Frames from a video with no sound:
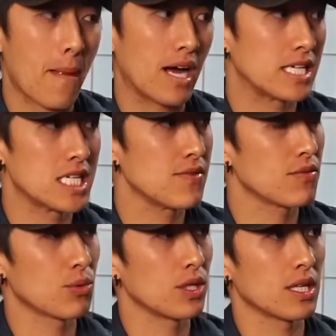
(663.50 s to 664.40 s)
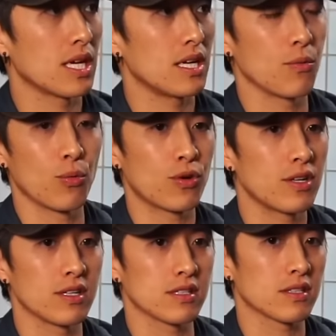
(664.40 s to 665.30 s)
I didn't even really get any
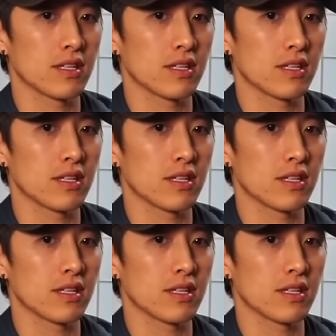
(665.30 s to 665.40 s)
warnings.